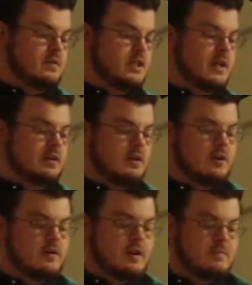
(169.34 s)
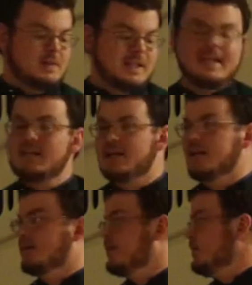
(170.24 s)
she had learned that
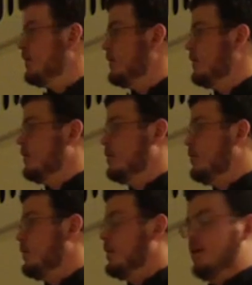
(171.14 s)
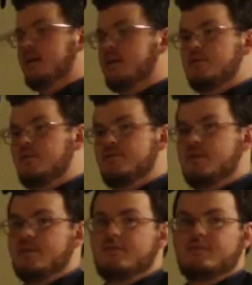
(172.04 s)
pleading would not get her
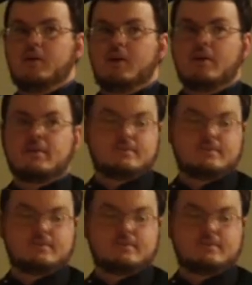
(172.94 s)
very far.